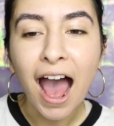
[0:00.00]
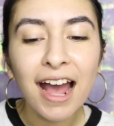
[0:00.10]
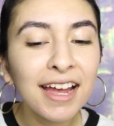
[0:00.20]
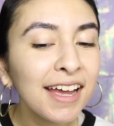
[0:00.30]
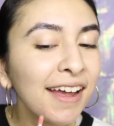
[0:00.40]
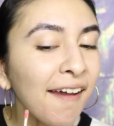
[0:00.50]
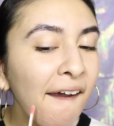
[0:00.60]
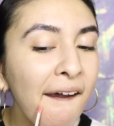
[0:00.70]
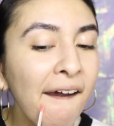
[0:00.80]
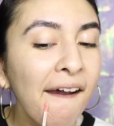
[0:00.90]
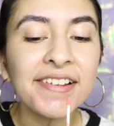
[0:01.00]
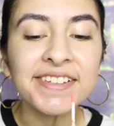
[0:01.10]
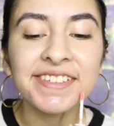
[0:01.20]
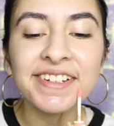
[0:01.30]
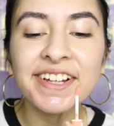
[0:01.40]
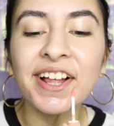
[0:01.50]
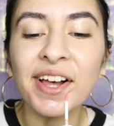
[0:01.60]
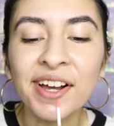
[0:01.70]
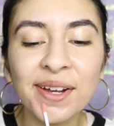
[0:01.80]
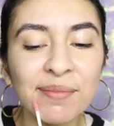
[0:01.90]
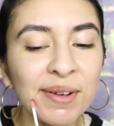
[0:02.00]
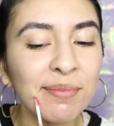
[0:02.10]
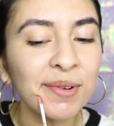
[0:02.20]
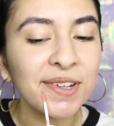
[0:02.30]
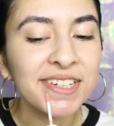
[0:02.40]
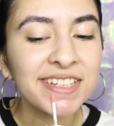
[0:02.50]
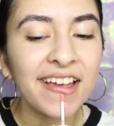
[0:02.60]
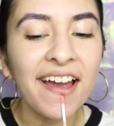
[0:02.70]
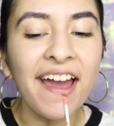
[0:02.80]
This is gonna clog up my pores.